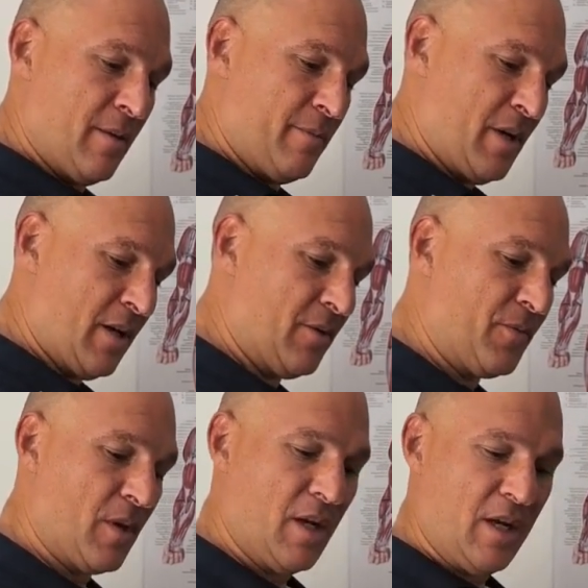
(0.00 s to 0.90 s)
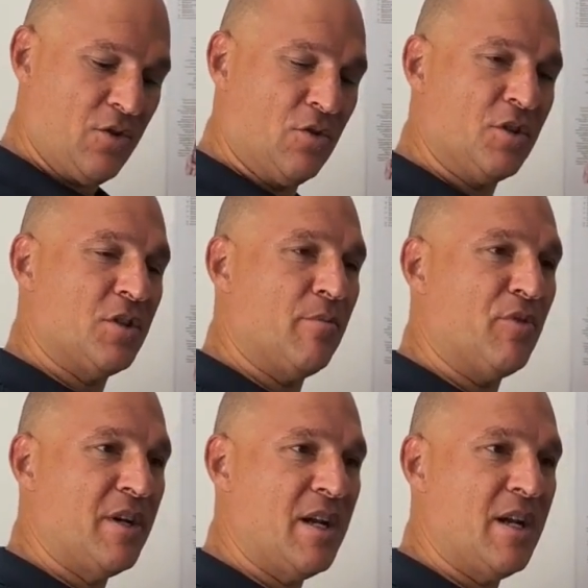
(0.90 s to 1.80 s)
but in order to
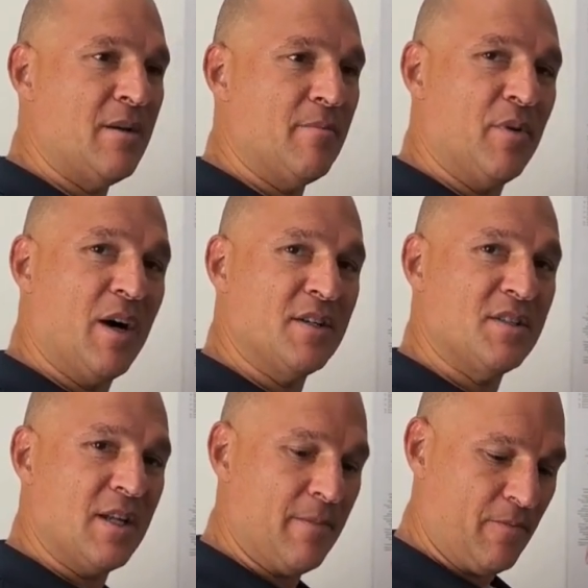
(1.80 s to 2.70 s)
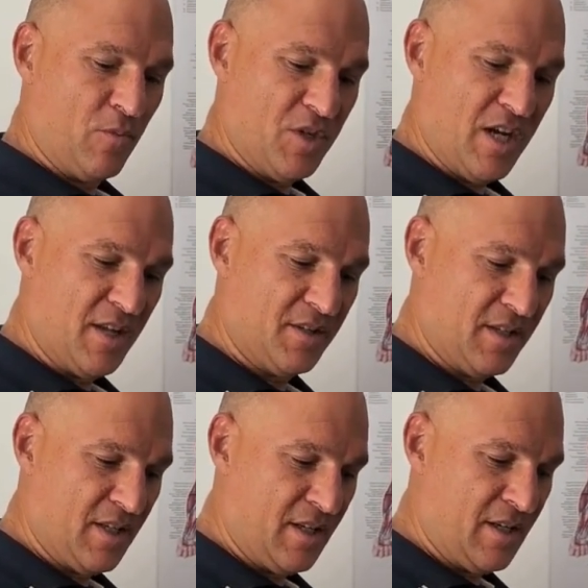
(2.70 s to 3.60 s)
bring in bicep, which has
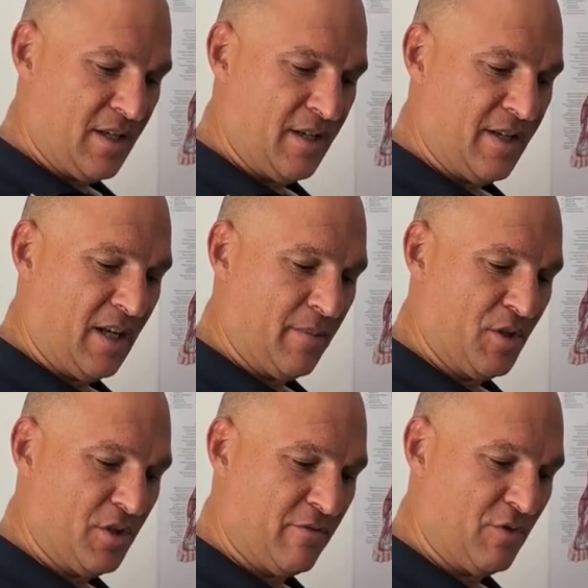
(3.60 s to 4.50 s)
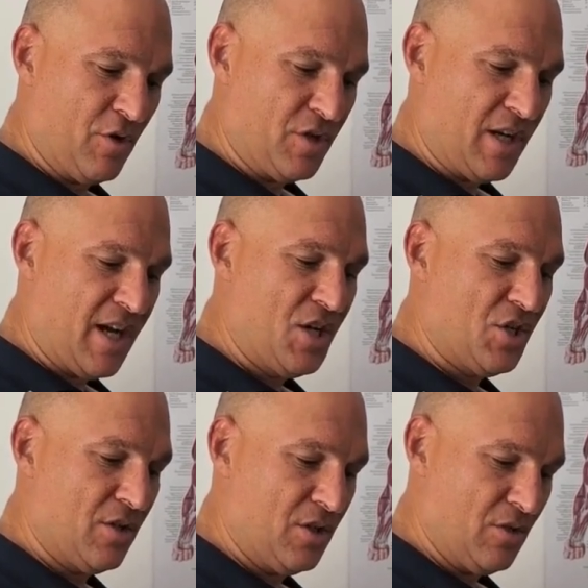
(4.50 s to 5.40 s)
an element of
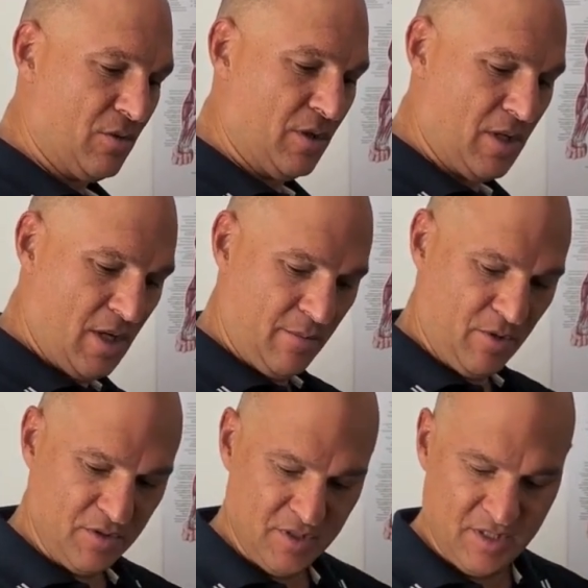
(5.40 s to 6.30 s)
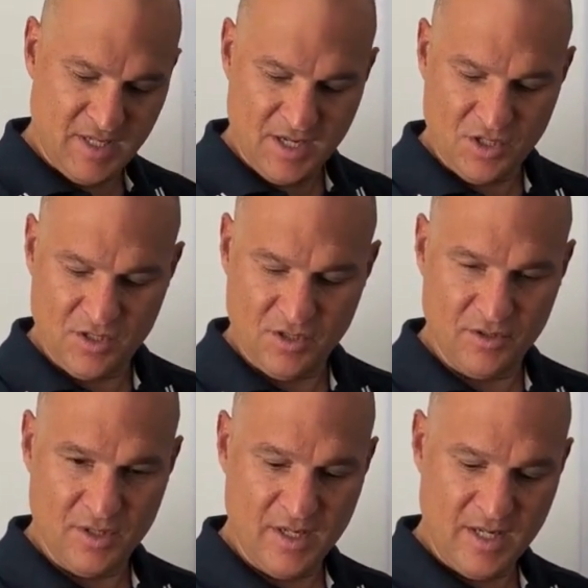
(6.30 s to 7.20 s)
rotation to it, because it touches on
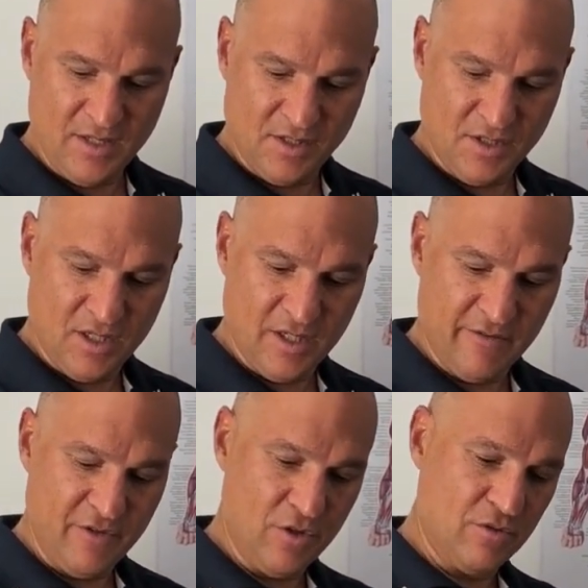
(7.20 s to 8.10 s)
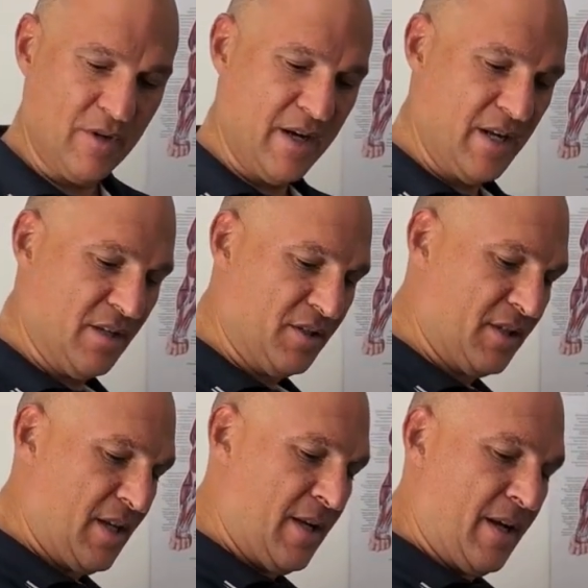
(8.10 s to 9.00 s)
the inside of your radius,
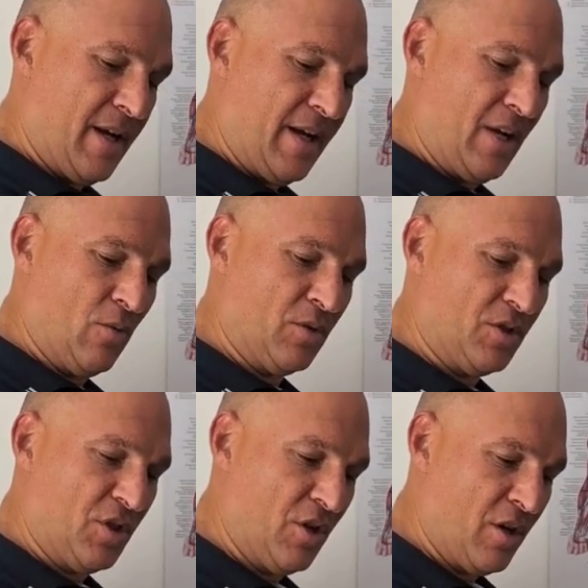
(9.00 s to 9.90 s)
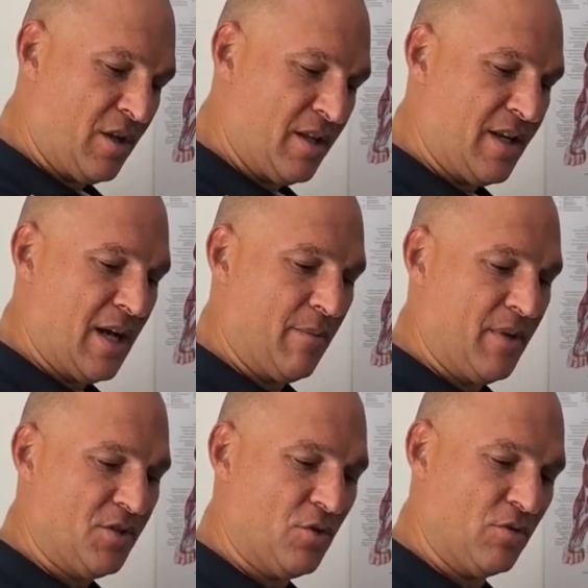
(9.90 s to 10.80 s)
it'll turn the arm.
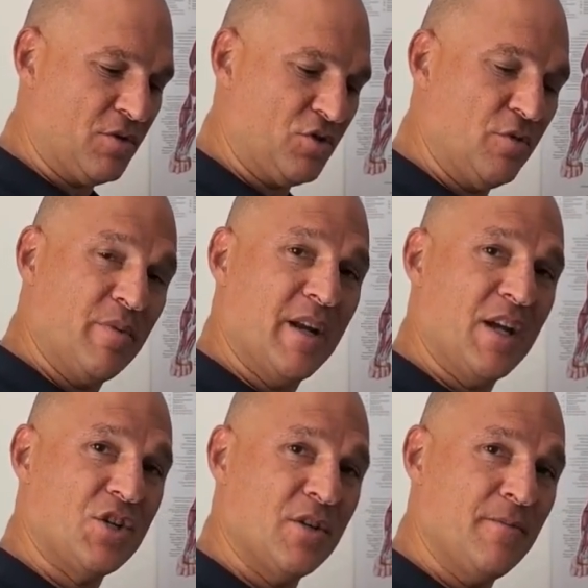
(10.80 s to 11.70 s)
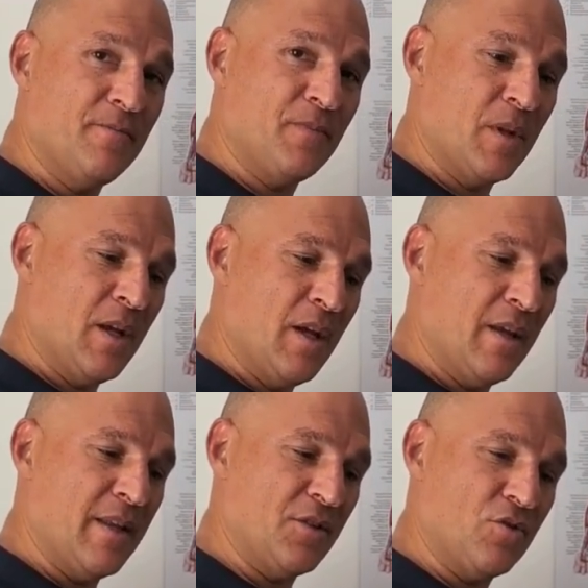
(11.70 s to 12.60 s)
That's called supination, and
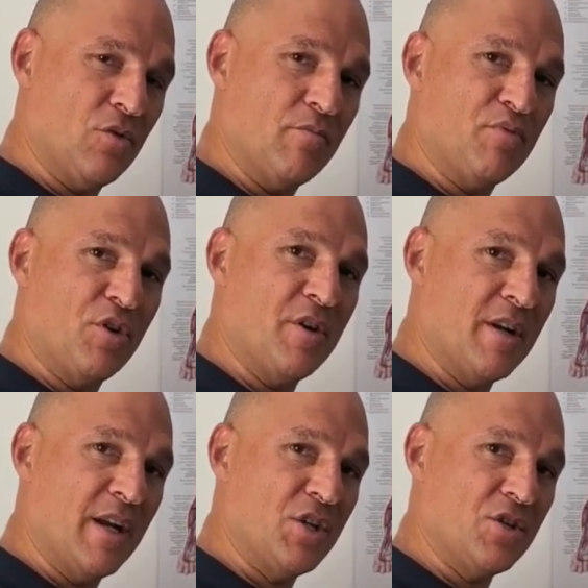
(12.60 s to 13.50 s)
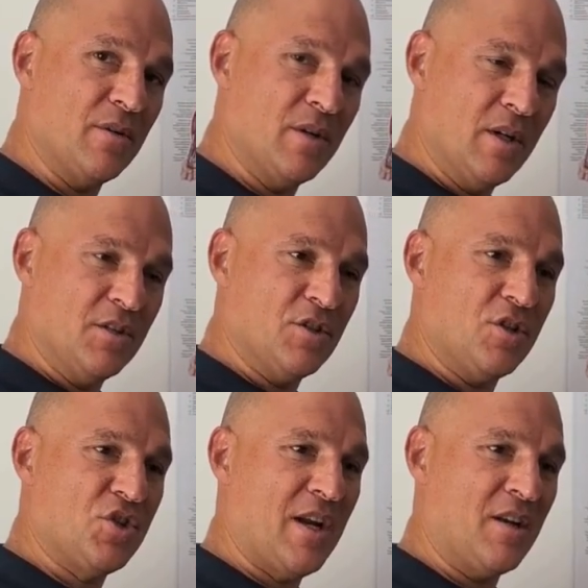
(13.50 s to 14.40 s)
that's called pronation. So to
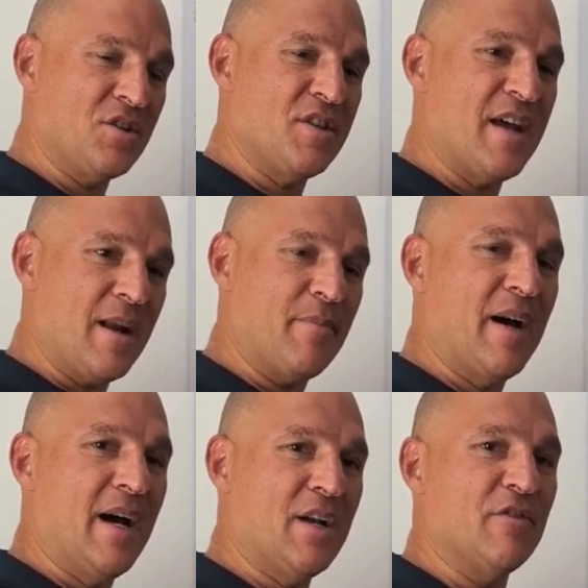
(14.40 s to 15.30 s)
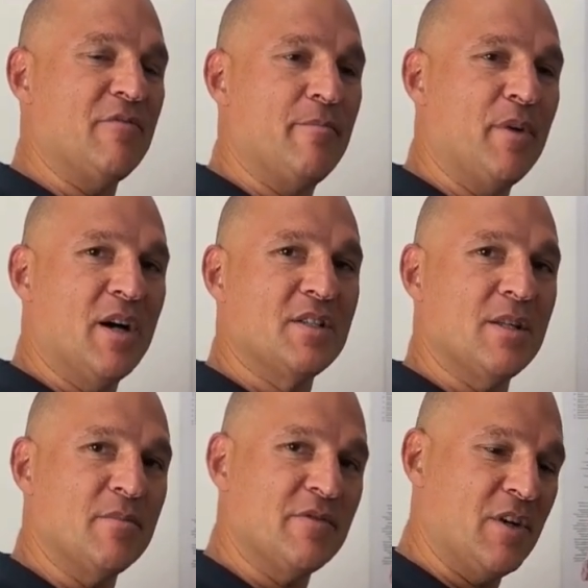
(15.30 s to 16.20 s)
challenge that part of
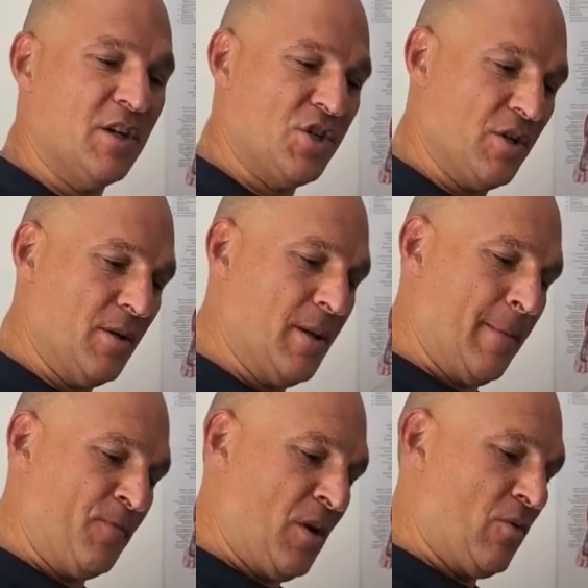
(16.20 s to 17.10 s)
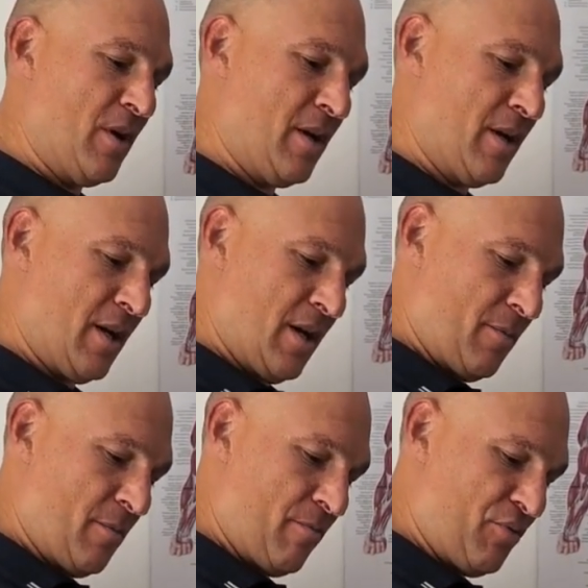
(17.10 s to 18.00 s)
biceps function, we
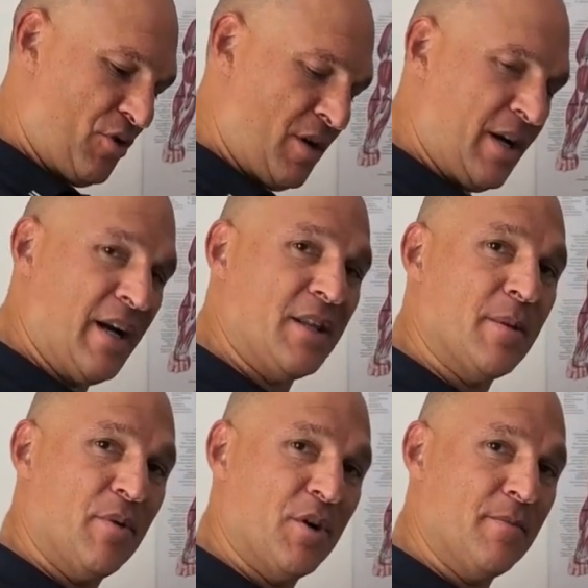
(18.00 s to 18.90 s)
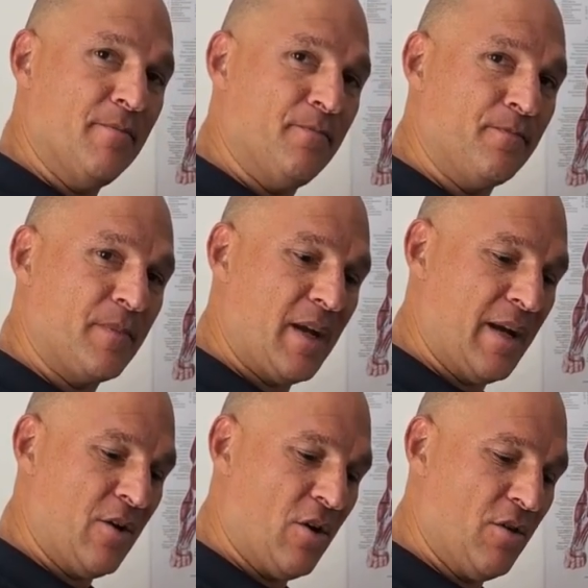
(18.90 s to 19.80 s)
pronate at the bottom,
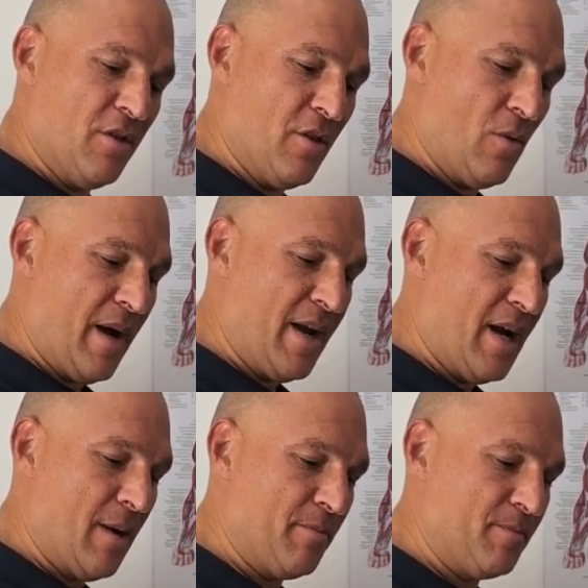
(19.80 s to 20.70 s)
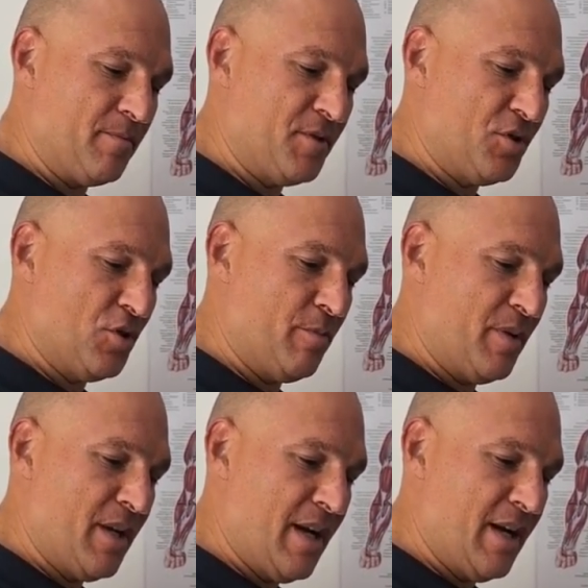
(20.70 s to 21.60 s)
and on the way up,
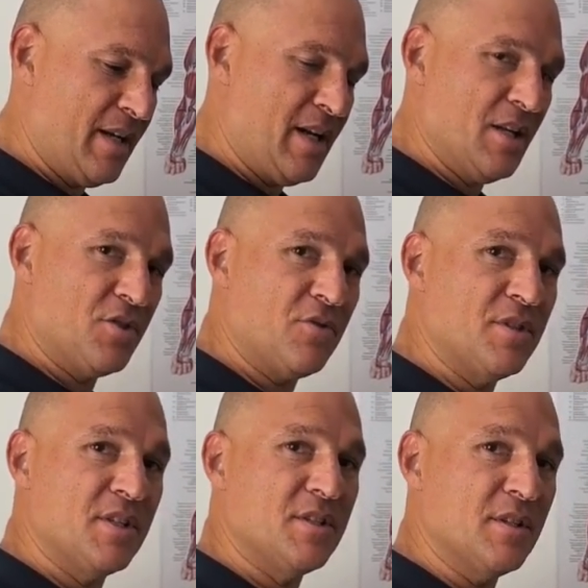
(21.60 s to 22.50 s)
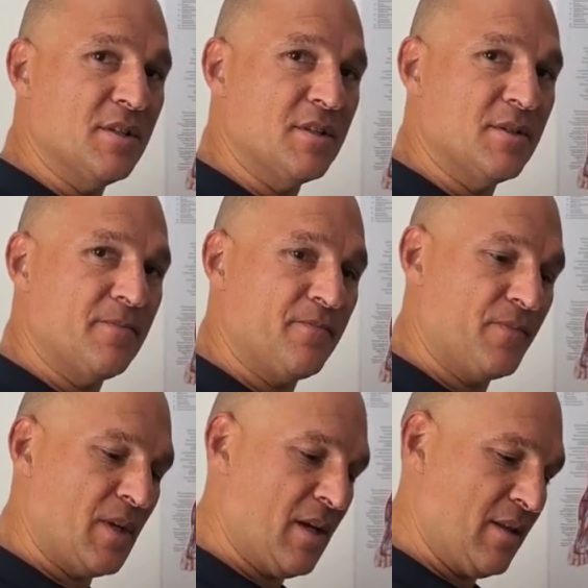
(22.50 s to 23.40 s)
supinate against resistance,
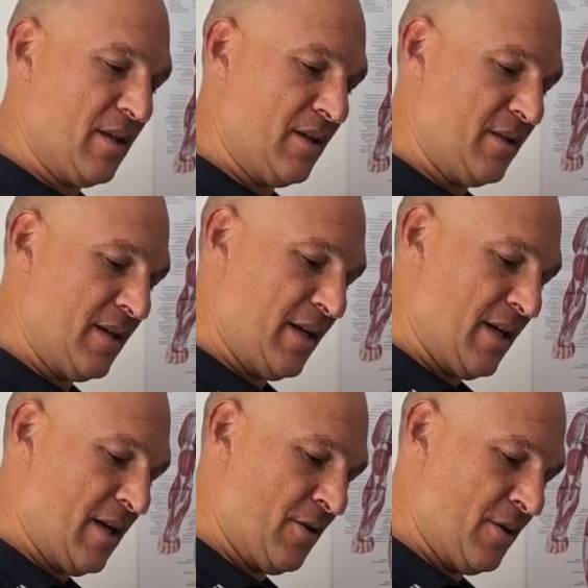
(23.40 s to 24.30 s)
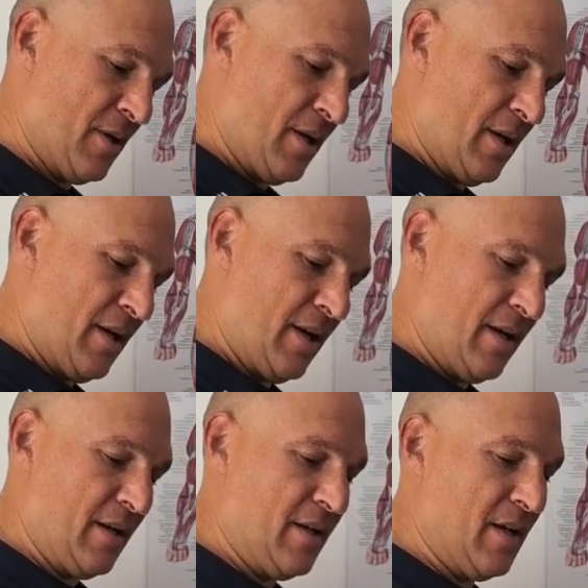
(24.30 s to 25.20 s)
and then down
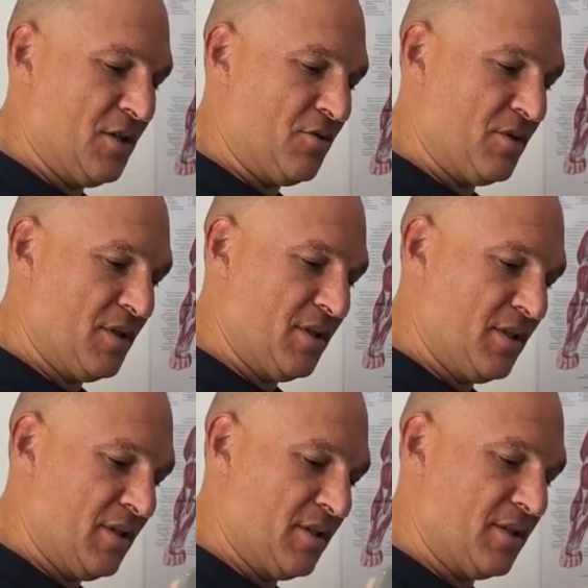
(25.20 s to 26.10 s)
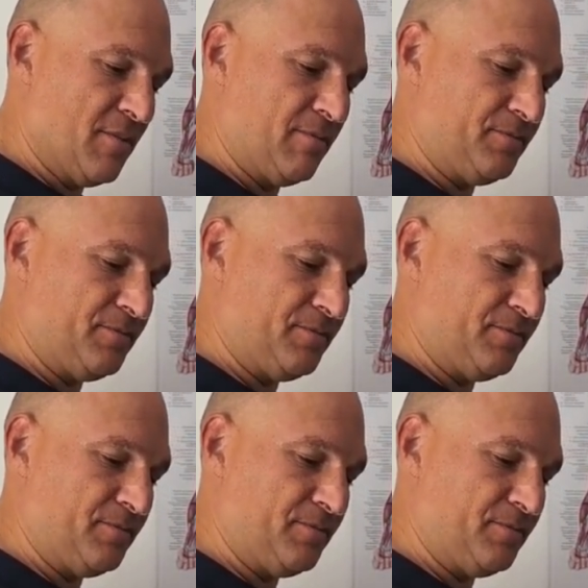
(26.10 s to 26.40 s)
and against resistance.